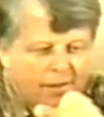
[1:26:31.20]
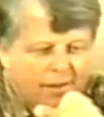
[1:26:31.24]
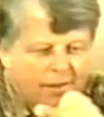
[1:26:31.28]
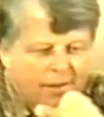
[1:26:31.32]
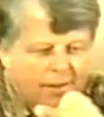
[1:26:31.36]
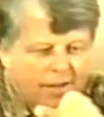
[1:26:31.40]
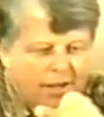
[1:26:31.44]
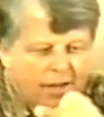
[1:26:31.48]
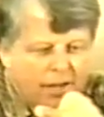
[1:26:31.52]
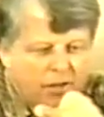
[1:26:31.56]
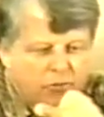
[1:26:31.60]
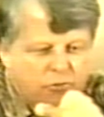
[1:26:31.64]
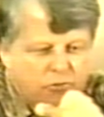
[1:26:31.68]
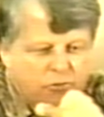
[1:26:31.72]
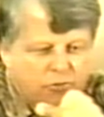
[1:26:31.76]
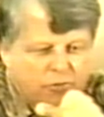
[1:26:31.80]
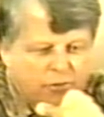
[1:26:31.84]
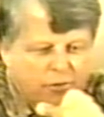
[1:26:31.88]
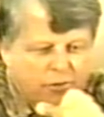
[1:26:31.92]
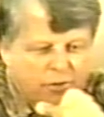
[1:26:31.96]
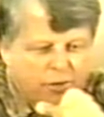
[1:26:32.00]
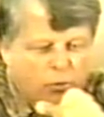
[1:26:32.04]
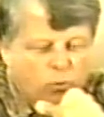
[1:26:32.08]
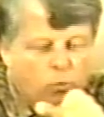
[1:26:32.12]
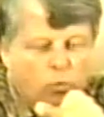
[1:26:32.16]
Has
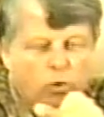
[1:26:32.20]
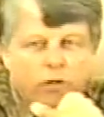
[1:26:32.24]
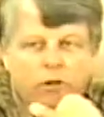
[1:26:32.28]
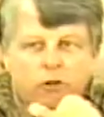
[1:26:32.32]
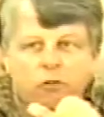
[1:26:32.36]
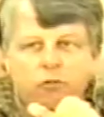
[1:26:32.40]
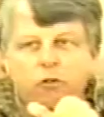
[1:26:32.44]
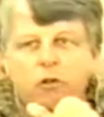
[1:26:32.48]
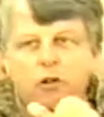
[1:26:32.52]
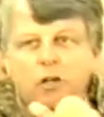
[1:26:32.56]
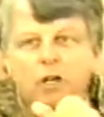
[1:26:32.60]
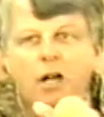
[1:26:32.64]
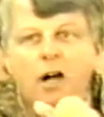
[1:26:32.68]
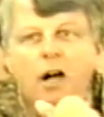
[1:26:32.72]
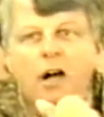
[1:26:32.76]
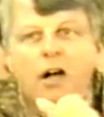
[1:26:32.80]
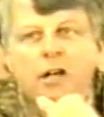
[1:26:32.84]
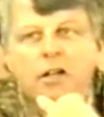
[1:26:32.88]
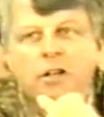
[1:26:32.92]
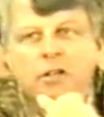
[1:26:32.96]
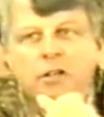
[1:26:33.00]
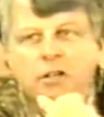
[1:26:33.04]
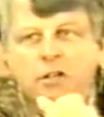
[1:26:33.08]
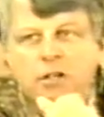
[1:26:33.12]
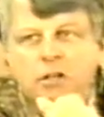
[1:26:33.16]
a wonderful
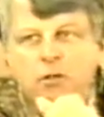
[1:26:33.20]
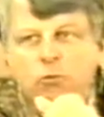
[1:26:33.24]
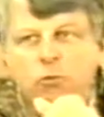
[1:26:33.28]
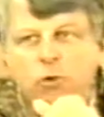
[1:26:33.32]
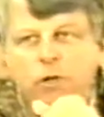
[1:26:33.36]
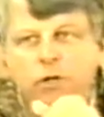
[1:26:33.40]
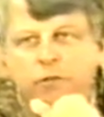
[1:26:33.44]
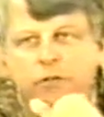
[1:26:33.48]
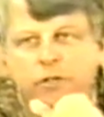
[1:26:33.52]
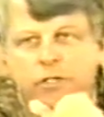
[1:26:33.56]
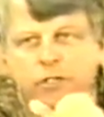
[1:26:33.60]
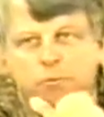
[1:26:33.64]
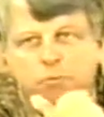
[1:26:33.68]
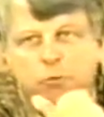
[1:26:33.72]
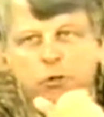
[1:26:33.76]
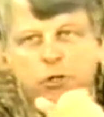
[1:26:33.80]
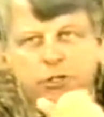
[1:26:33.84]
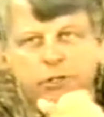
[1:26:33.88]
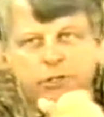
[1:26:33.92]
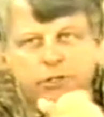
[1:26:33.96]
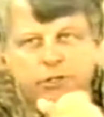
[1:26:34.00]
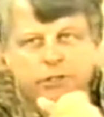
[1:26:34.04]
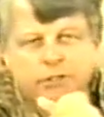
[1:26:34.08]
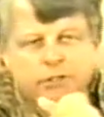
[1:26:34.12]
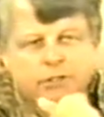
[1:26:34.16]
line in one of his
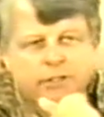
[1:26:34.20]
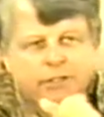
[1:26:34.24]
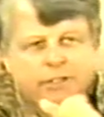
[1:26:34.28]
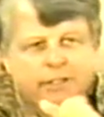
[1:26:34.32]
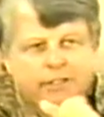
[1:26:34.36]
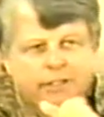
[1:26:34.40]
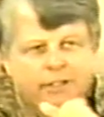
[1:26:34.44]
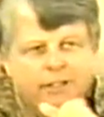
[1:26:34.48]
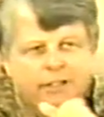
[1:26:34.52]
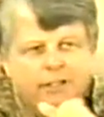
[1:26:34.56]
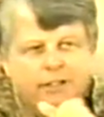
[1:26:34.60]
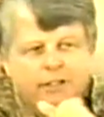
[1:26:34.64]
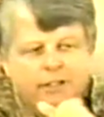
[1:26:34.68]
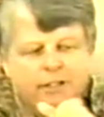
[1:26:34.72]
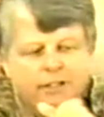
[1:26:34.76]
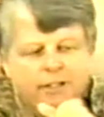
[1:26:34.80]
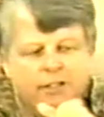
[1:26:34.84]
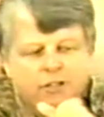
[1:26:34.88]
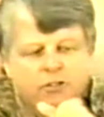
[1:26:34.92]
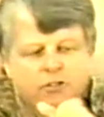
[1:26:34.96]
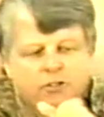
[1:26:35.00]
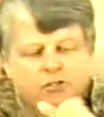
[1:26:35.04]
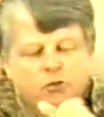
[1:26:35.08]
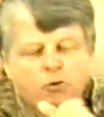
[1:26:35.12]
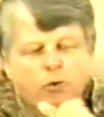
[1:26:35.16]
books. He, he
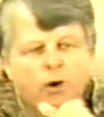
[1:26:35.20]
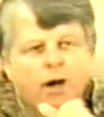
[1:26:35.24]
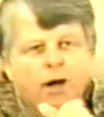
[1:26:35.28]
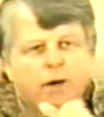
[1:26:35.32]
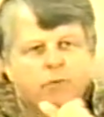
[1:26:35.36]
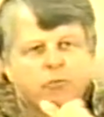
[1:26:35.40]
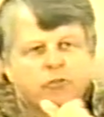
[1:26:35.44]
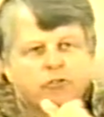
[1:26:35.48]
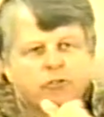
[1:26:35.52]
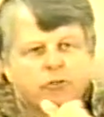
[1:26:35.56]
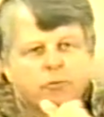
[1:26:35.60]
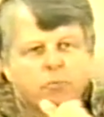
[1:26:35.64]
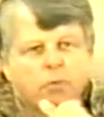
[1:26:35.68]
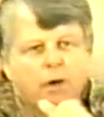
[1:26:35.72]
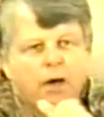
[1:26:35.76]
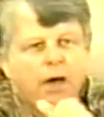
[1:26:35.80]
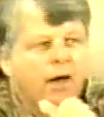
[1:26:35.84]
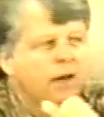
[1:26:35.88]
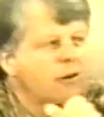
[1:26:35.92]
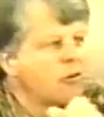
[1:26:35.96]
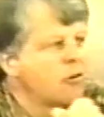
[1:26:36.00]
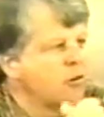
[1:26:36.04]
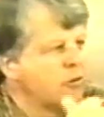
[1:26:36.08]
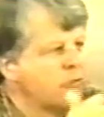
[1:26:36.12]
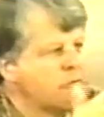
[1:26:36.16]
describes the
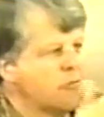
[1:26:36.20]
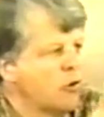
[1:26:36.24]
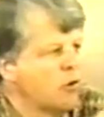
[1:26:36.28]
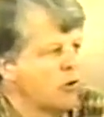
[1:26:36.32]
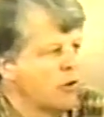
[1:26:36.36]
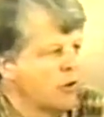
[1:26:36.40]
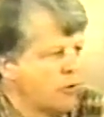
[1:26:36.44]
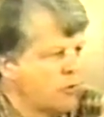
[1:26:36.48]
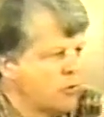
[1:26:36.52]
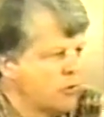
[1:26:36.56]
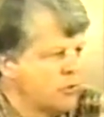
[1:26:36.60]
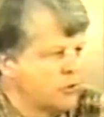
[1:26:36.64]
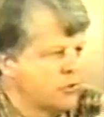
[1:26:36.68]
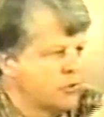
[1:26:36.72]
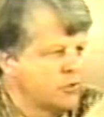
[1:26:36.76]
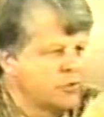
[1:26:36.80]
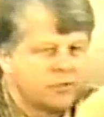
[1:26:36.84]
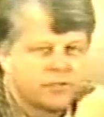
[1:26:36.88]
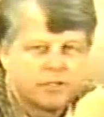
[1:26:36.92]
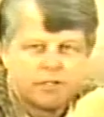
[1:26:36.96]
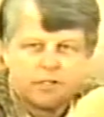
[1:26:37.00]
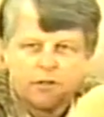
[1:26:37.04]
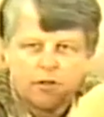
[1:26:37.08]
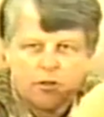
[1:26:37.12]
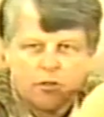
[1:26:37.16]
pattern of early
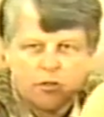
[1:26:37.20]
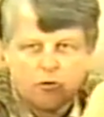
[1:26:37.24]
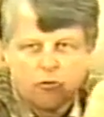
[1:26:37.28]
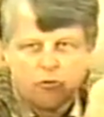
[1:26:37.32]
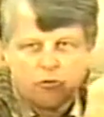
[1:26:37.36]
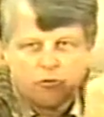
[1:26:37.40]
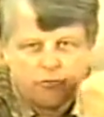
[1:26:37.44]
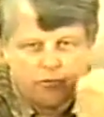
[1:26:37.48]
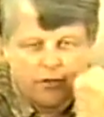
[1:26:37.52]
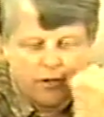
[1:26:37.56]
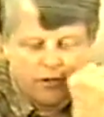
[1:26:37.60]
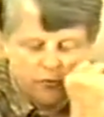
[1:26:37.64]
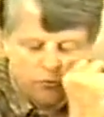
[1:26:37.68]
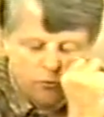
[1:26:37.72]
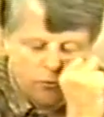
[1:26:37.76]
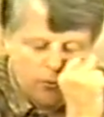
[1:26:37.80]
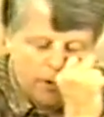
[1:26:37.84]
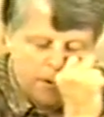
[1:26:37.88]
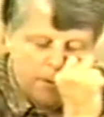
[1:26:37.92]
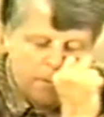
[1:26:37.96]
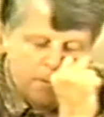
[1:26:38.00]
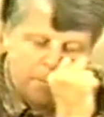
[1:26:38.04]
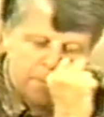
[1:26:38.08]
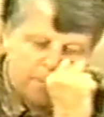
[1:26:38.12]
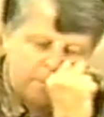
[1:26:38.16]
Christians in the third century.
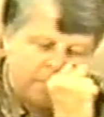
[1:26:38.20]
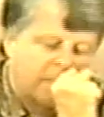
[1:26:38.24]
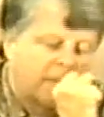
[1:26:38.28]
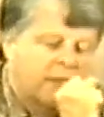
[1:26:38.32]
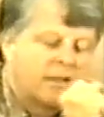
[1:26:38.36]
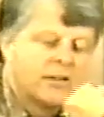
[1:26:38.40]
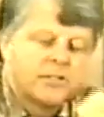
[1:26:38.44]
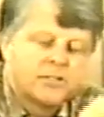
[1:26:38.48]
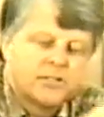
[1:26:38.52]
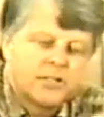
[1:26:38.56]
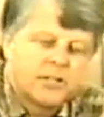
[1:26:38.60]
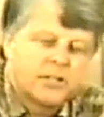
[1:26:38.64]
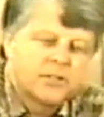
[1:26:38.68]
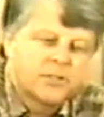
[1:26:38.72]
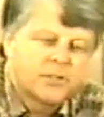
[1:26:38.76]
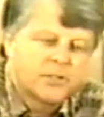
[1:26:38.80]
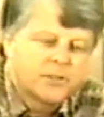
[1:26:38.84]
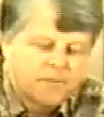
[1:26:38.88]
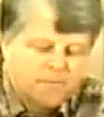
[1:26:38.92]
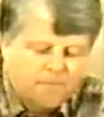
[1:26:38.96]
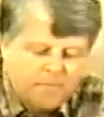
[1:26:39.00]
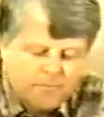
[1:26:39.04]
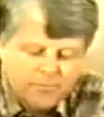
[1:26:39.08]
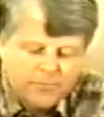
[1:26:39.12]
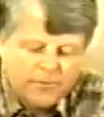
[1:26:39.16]
And he says,
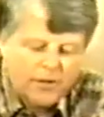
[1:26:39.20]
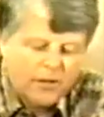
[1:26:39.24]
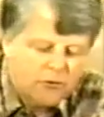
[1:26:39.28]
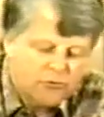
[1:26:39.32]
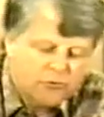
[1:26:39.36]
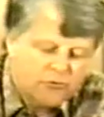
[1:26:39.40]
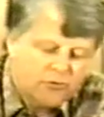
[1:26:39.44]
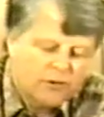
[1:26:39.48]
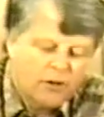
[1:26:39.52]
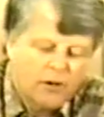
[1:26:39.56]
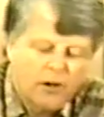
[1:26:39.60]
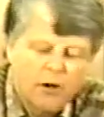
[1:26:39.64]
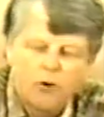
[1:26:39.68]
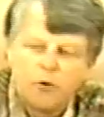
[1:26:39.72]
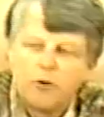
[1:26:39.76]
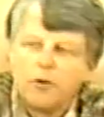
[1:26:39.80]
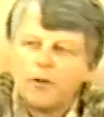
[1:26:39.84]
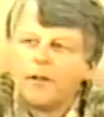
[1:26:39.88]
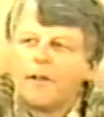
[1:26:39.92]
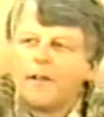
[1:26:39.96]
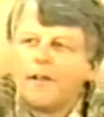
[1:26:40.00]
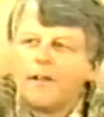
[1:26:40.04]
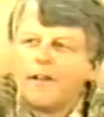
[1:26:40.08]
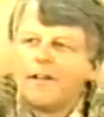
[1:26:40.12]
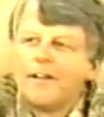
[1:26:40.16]
they used to go
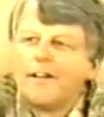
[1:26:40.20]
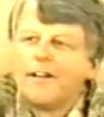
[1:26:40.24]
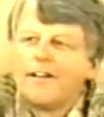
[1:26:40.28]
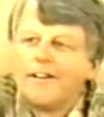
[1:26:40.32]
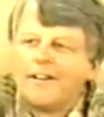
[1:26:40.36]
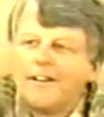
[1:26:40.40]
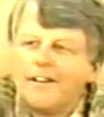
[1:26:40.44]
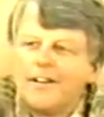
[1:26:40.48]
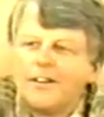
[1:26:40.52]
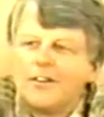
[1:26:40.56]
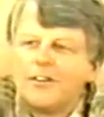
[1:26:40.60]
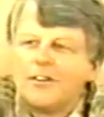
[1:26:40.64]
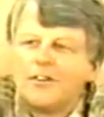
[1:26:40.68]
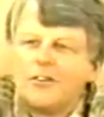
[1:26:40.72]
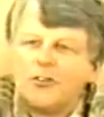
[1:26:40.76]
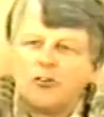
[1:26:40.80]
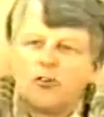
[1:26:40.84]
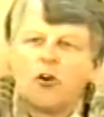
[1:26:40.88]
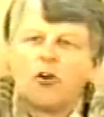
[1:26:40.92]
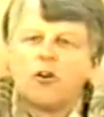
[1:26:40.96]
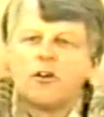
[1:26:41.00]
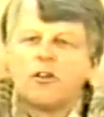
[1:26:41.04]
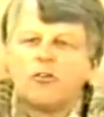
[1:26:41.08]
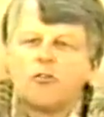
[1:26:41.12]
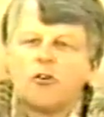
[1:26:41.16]

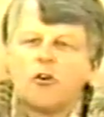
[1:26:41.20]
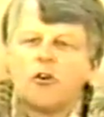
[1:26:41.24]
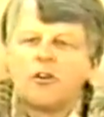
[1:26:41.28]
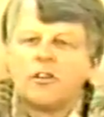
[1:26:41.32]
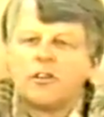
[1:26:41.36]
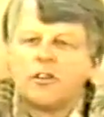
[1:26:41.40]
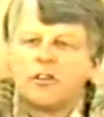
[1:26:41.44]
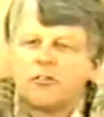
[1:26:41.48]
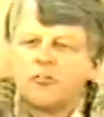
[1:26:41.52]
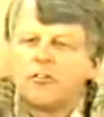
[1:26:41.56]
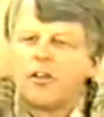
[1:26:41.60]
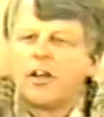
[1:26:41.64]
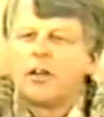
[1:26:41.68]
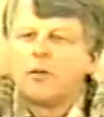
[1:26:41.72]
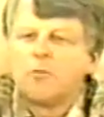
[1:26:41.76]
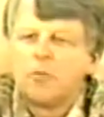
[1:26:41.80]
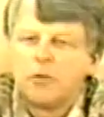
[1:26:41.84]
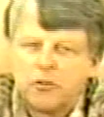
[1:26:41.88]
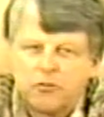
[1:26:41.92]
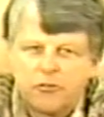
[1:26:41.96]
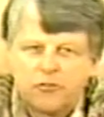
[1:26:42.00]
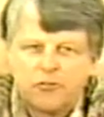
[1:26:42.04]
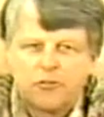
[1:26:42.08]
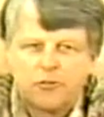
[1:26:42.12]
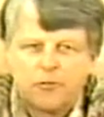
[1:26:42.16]
door to door in the
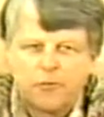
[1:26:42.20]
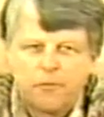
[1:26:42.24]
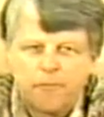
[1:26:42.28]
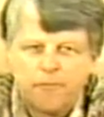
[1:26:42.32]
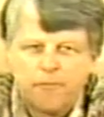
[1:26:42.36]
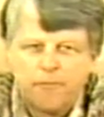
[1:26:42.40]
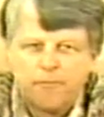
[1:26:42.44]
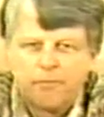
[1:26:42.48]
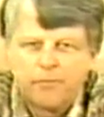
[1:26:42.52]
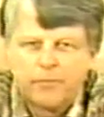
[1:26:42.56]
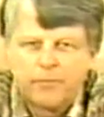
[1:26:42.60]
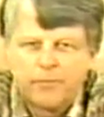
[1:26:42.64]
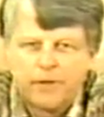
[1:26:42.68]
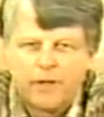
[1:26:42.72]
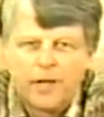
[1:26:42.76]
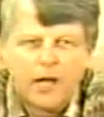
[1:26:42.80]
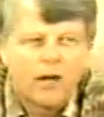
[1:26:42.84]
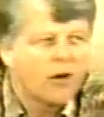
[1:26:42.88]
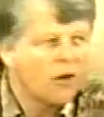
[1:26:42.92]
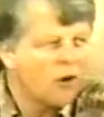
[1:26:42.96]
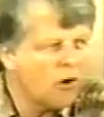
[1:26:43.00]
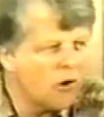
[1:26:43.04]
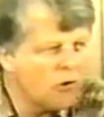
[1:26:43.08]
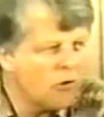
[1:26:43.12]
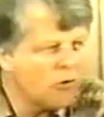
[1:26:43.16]
tenements.
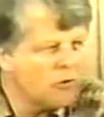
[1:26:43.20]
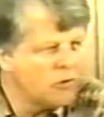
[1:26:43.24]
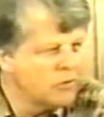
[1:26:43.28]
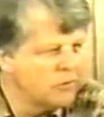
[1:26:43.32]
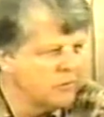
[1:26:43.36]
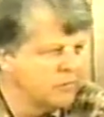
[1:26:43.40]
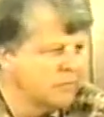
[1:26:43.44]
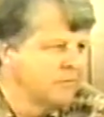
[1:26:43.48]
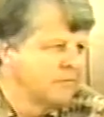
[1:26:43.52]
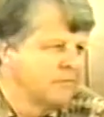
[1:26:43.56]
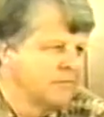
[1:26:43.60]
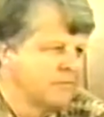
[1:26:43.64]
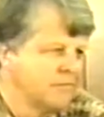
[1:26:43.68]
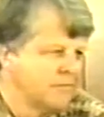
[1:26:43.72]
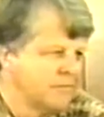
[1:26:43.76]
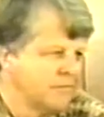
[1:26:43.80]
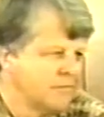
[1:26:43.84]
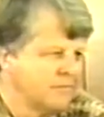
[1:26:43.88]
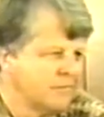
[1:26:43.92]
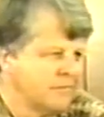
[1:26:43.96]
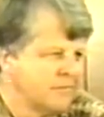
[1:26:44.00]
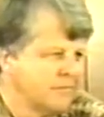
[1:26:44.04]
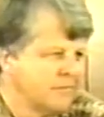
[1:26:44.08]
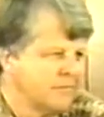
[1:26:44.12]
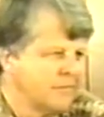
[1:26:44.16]
Hello,
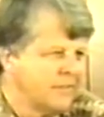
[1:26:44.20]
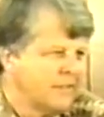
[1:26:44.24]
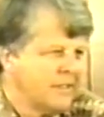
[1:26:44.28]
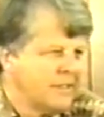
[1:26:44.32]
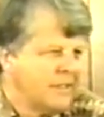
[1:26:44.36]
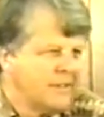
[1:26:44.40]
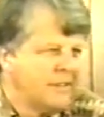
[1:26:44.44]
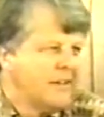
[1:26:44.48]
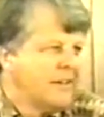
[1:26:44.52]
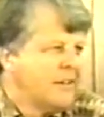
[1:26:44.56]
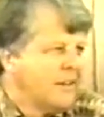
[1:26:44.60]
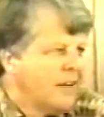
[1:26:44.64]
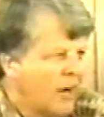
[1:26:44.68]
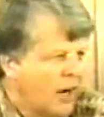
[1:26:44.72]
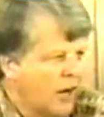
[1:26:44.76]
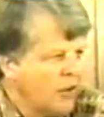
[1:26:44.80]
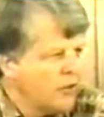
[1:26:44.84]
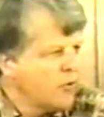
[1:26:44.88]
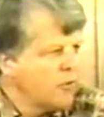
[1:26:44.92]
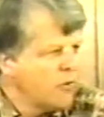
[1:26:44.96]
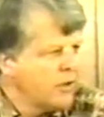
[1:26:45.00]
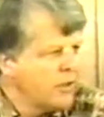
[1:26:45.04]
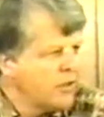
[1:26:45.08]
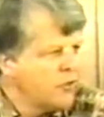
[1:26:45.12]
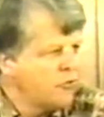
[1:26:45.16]
are
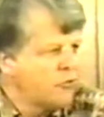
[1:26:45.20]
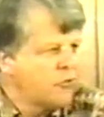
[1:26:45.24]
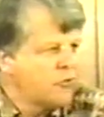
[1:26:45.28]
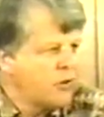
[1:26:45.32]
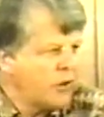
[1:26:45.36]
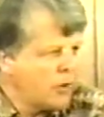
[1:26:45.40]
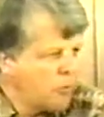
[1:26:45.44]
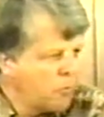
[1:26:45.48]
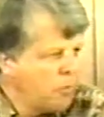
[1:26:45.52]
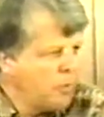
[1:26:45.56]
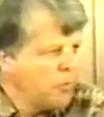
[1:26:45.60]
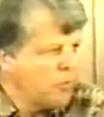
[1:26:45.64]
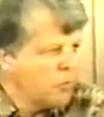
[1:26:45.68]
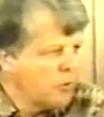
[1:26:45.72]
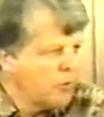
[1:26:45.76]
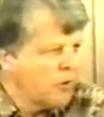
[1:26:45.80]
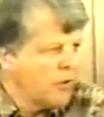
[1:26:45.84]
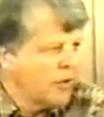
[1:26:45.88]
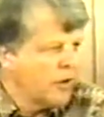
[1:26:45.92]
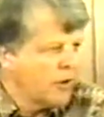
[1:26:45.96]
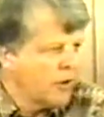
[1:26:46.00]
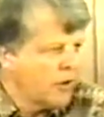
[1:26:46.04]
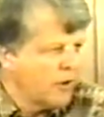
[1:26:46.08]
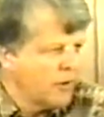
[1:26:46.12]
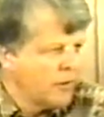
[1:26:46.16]
there any sick people
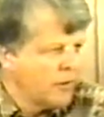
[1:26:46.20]
here?